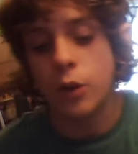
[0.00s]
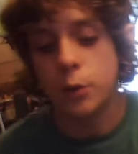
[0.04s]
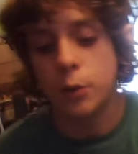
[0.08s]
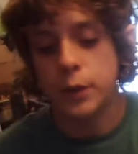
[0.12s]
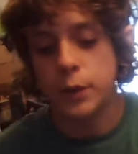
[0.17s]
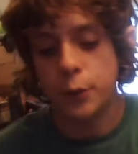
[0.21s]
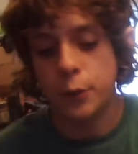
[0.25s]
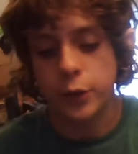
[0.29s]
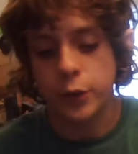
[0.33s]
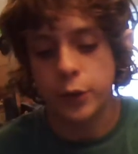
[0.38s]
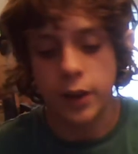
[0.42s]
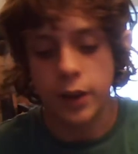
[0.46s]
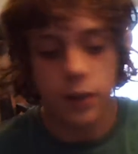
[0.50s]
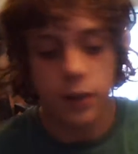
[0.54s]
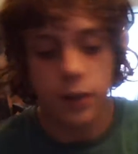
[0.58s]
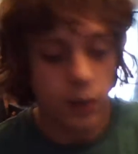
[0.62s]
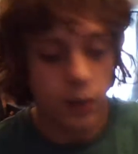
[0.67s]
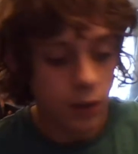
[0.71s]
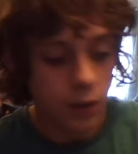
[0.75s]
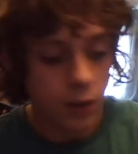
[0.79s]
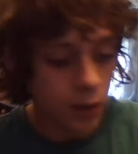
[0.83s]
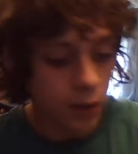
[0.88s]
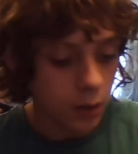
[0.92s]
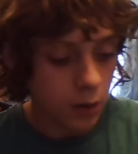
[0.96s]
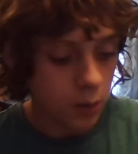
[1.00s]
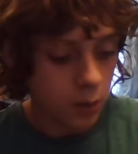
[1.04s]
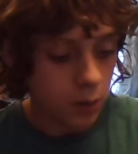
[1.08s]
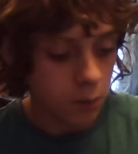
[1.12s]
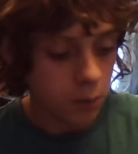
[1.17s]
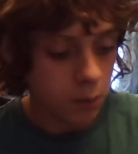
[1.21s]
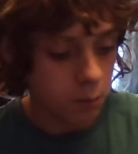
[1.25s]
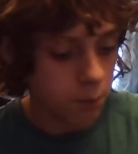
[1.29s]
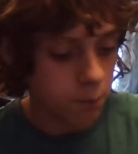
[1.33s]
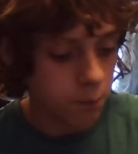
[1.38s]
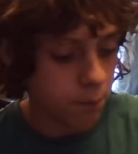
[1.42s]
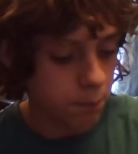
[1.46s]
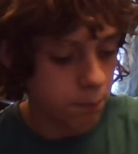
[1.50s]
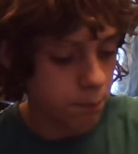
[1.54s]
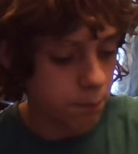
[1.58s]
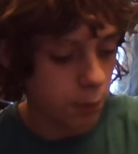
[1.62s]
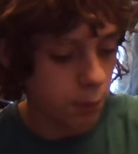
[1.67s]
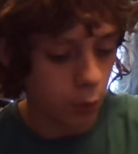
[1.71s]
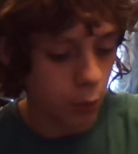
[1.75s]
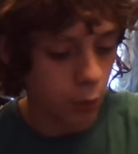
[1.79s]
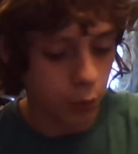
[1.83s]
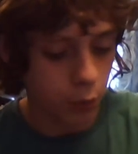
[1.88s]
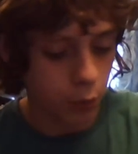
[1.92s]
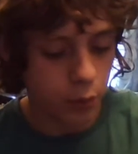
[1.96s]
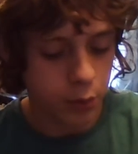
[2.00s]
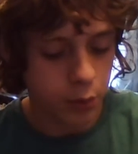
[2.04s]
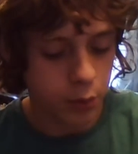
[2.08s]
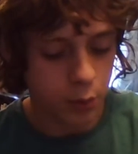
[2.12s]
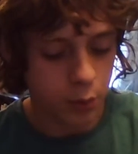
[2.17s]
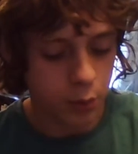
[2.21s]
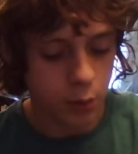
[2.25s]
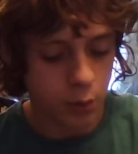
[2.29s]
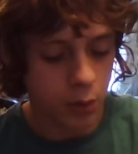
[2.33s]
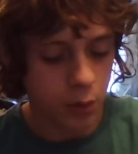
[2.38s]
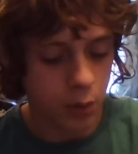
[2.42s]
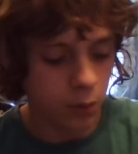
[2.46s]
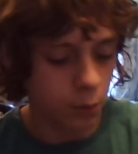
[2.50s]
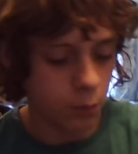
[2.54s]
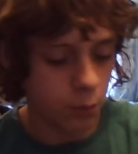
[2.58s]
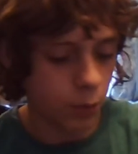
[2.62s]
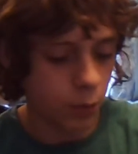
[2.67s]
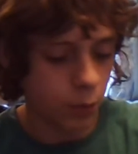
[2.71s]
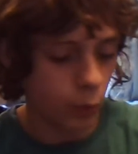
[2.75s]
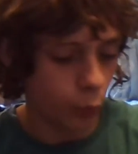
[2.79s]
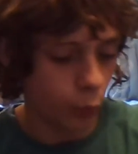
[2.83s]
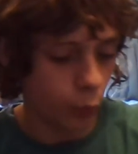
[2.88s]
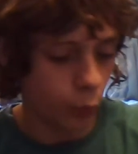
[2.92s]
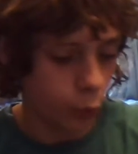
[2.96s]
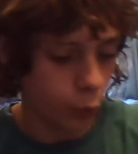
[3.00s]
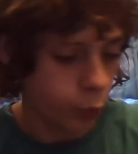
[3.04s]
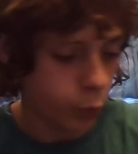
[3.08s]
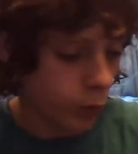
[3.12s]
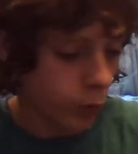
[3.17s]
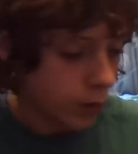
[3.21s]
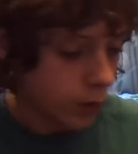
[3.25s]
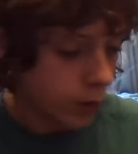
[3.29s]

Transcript: be able to get both wands